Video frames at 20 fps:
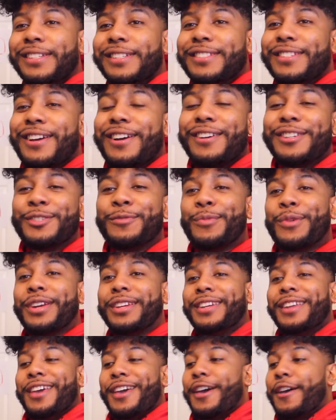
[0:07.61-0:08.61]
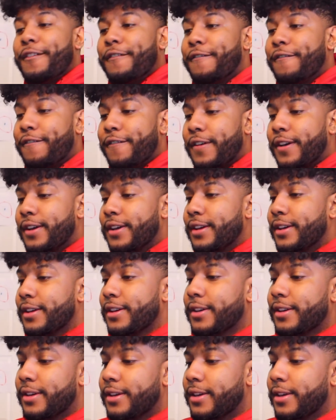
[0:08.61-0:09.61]
Good, y'all. It's your boy Dev.
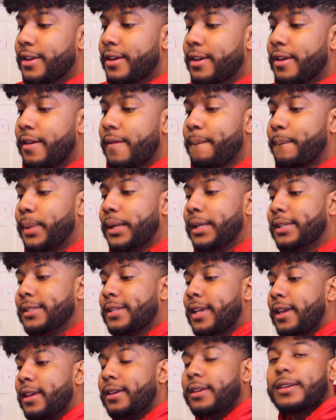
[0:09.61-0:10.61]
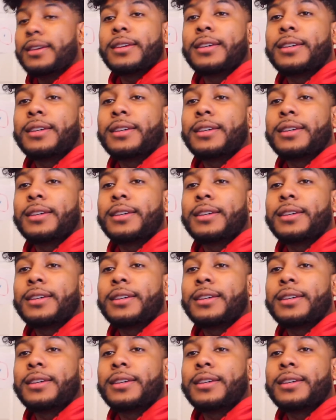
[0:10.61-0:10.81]
Plizzank.